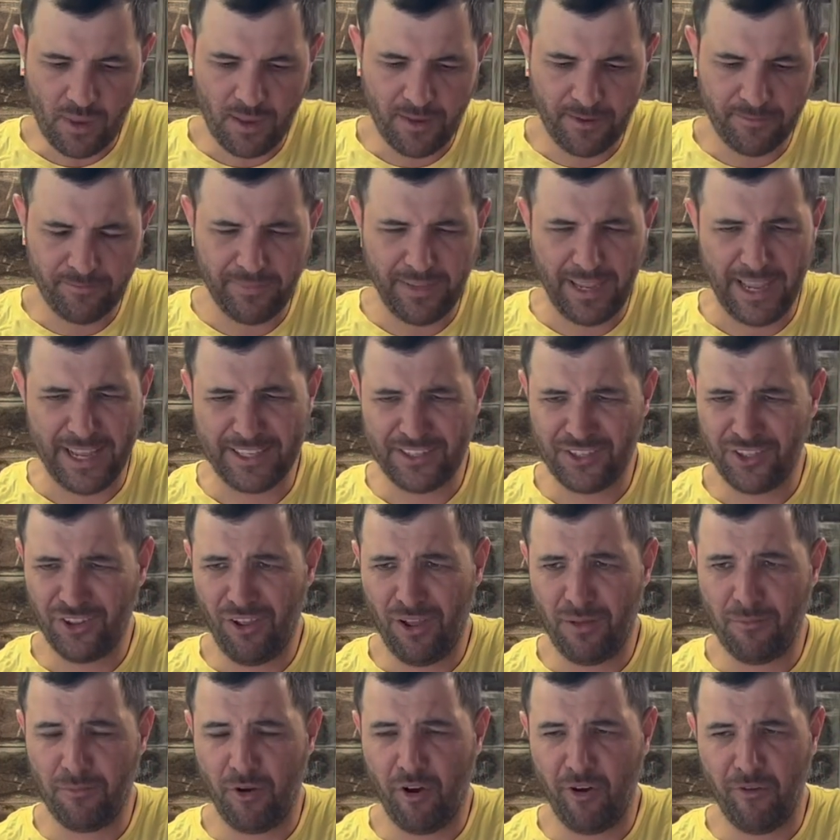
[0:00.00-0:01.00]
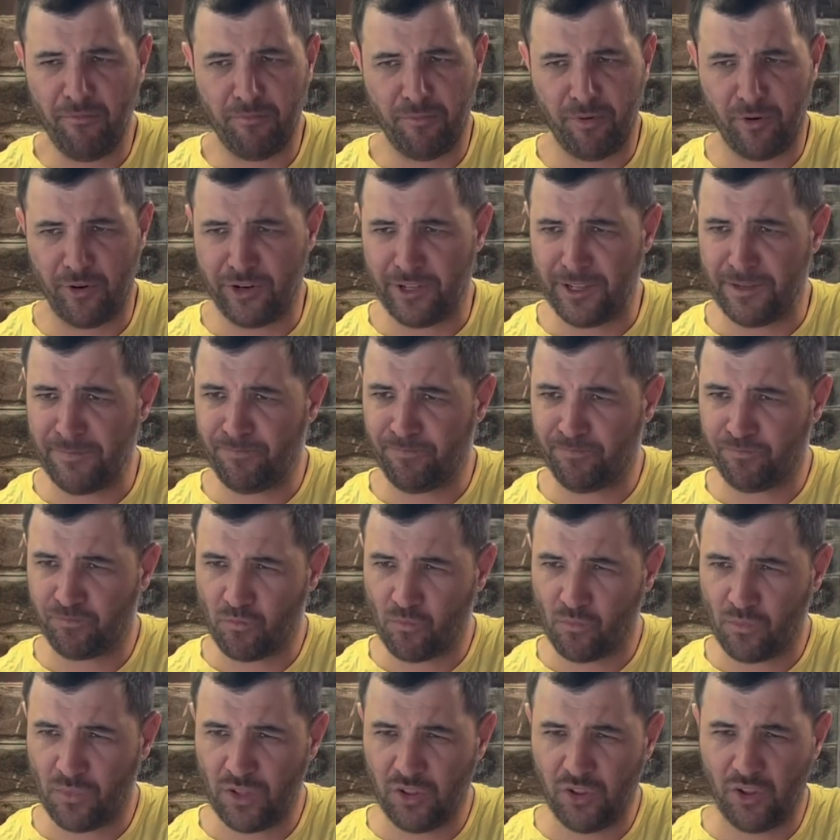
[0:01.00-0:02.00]
Yeah, it's light malt body,
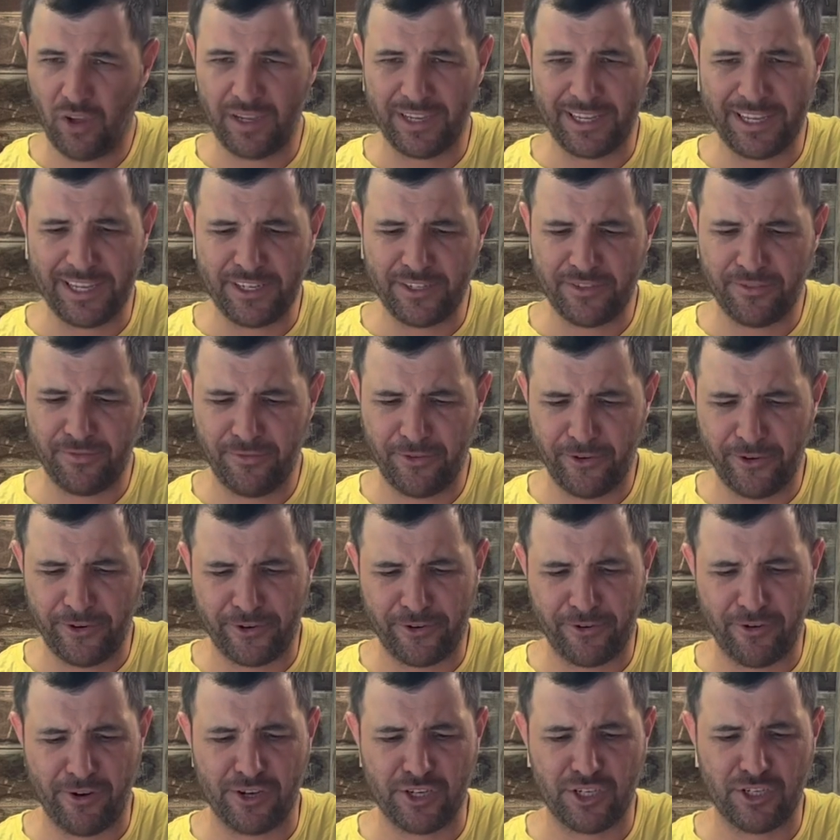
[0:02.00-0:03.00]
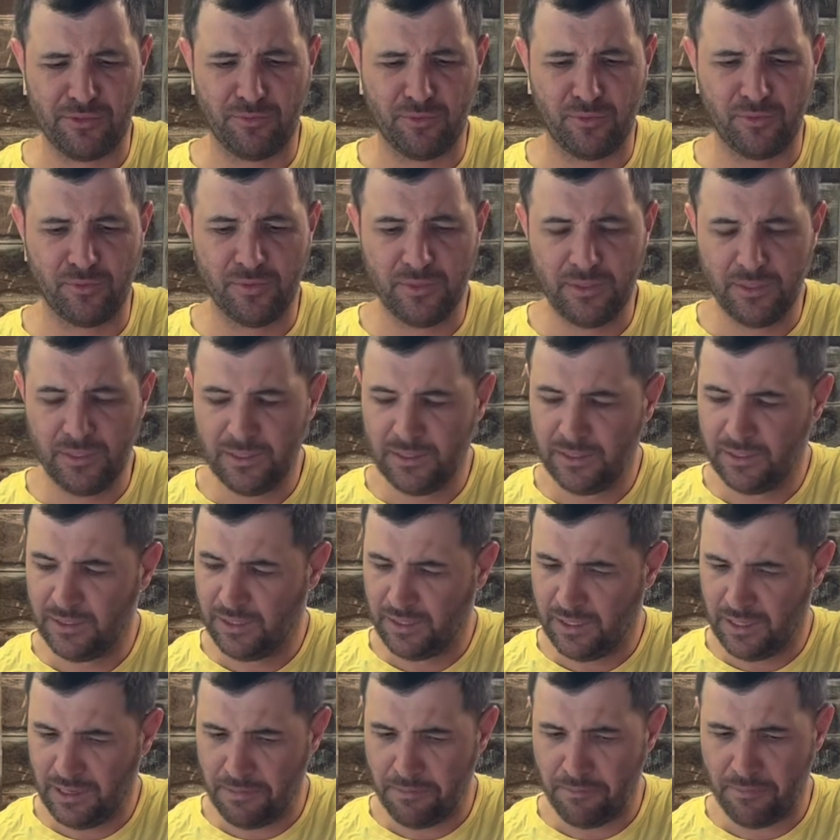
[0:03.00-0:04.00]
light yeast, very crushable
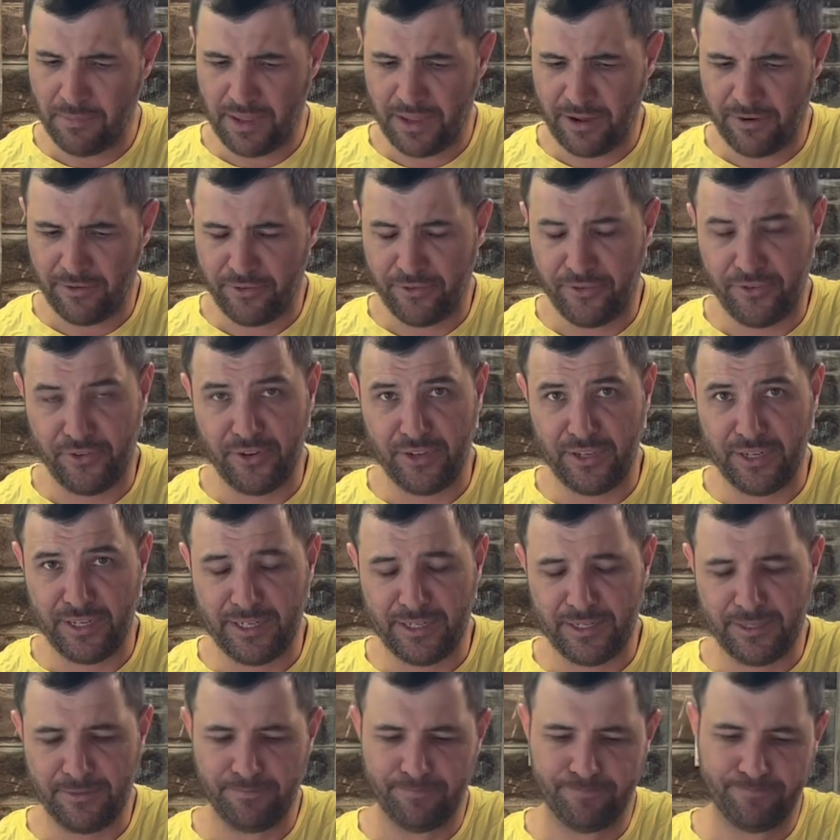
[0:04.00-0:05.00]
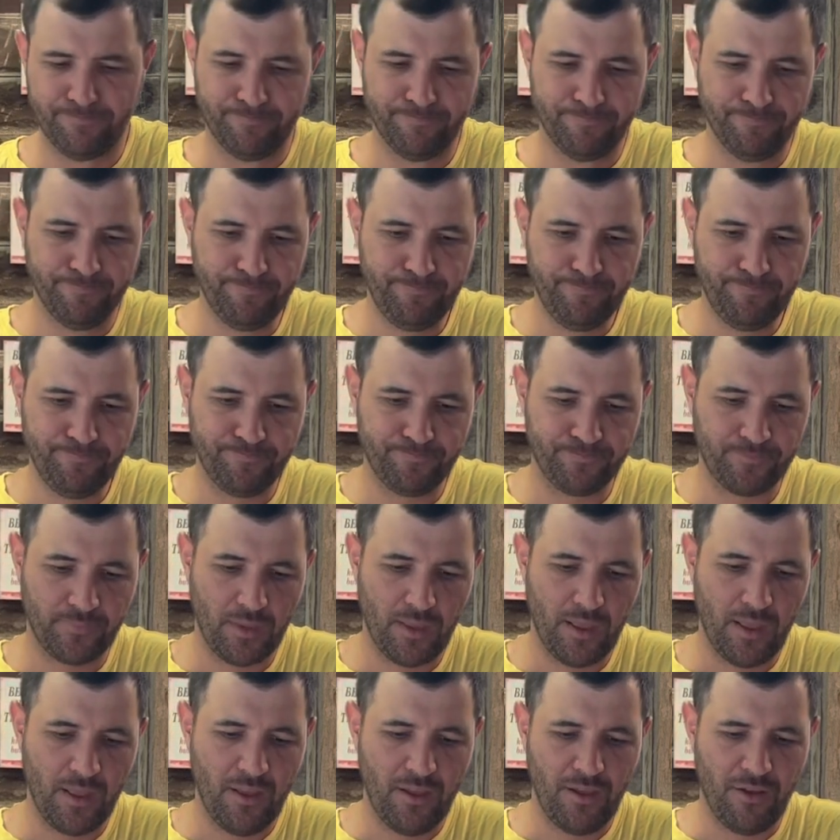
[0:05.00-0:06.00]
beer indeed.
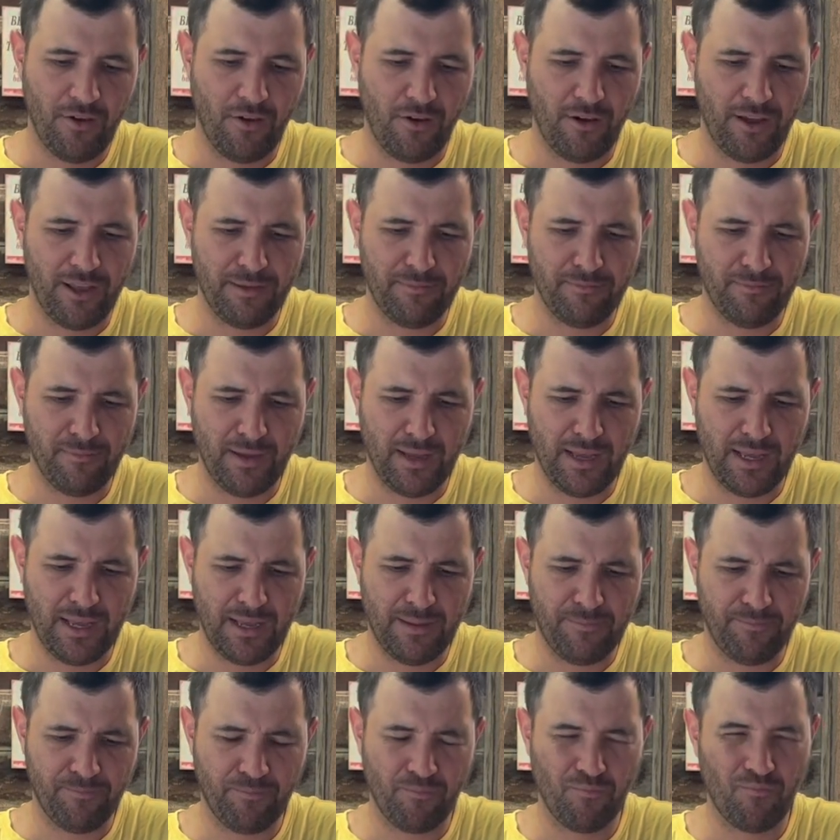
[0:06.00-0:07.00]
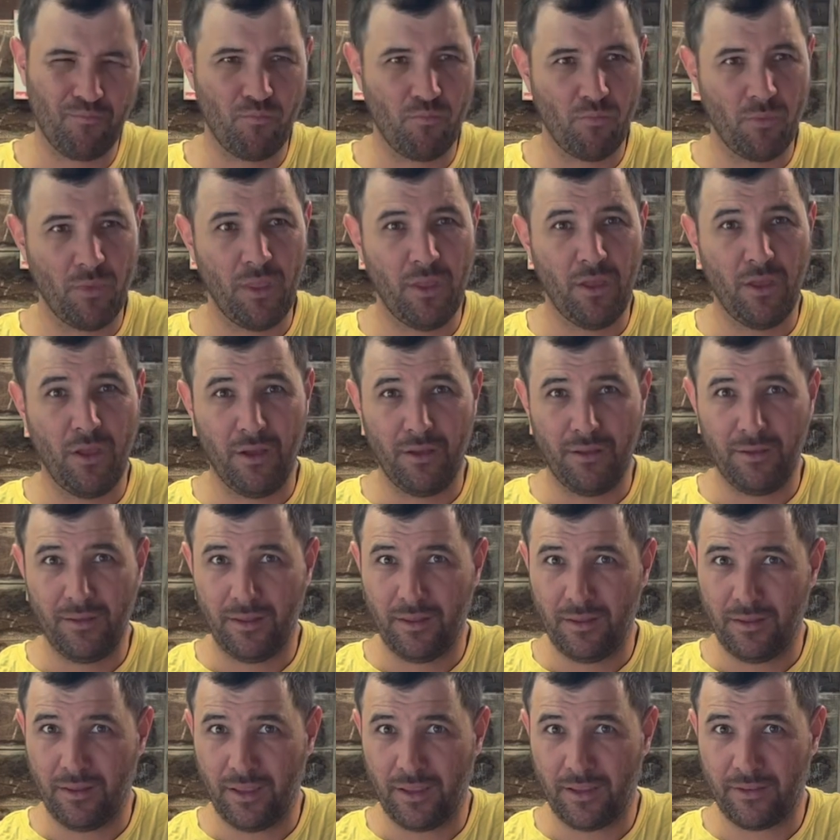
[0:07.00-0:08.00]
I'm
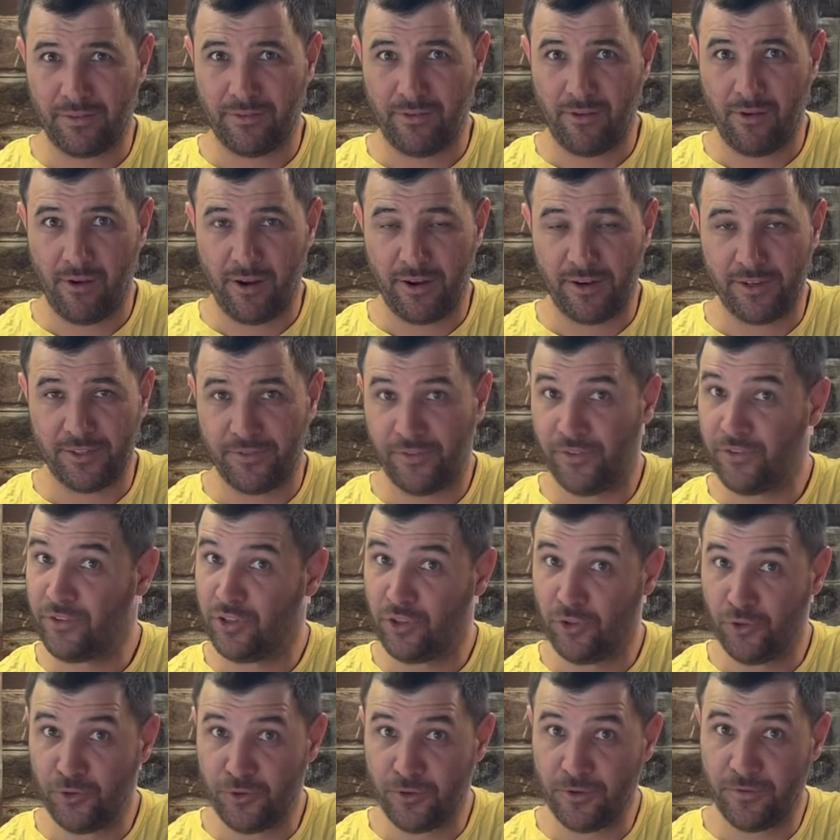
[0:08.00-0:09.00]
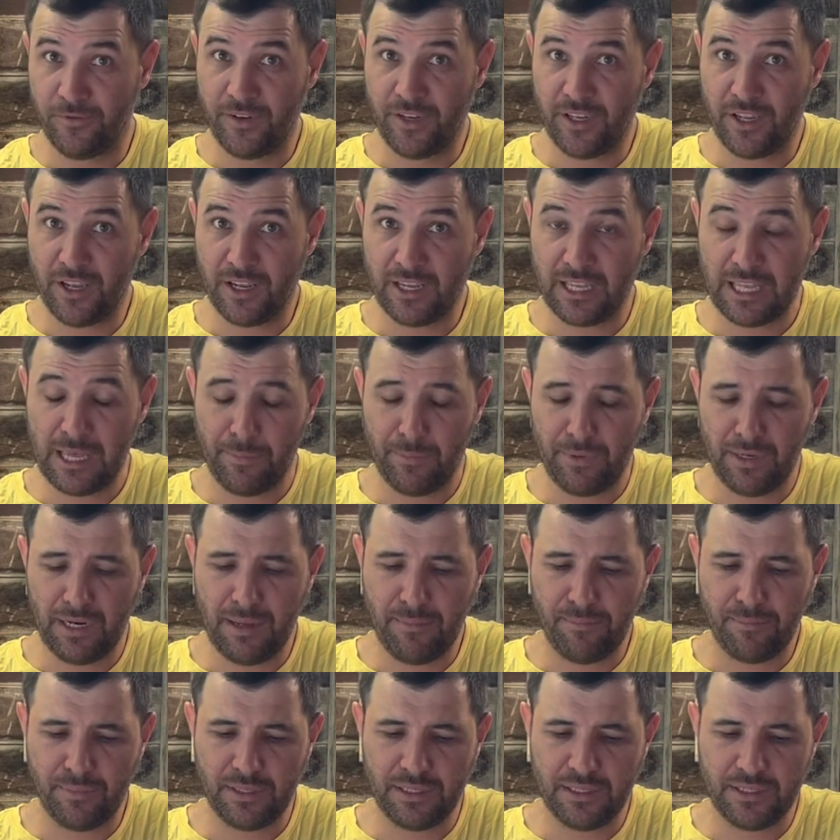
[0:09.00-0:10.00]
excited for the Lutra video coming
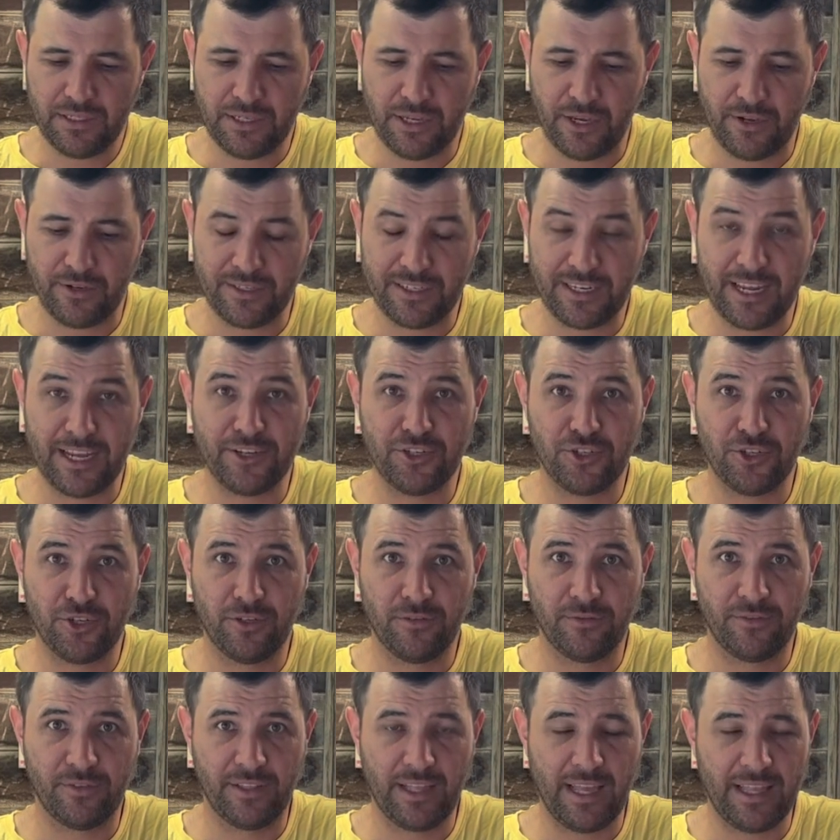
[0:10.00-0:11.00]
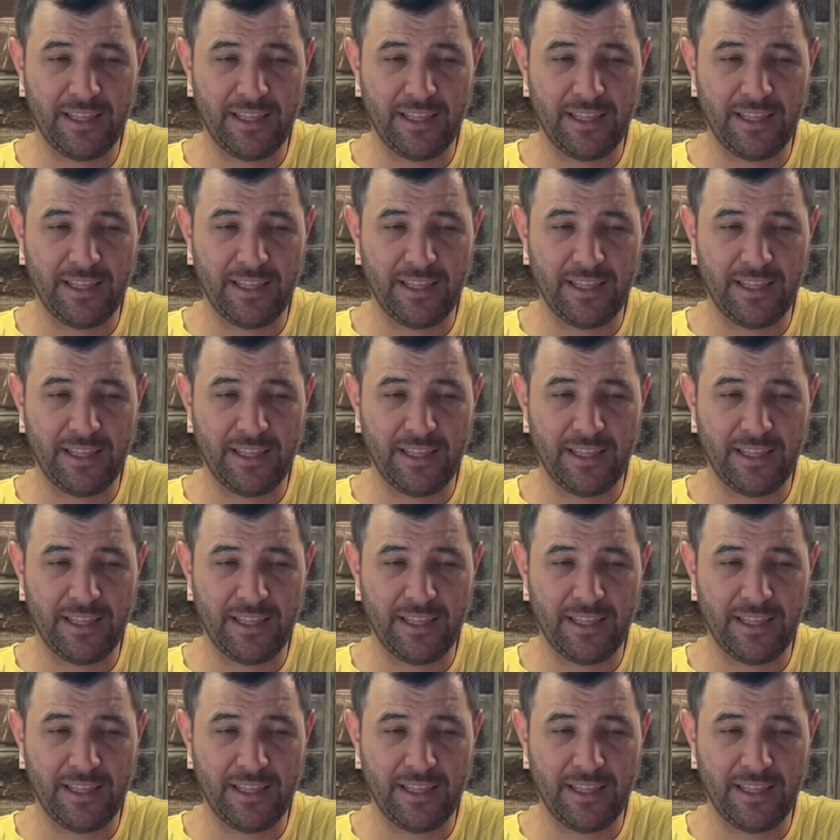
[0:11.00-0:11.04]
up, so stay tuned for that.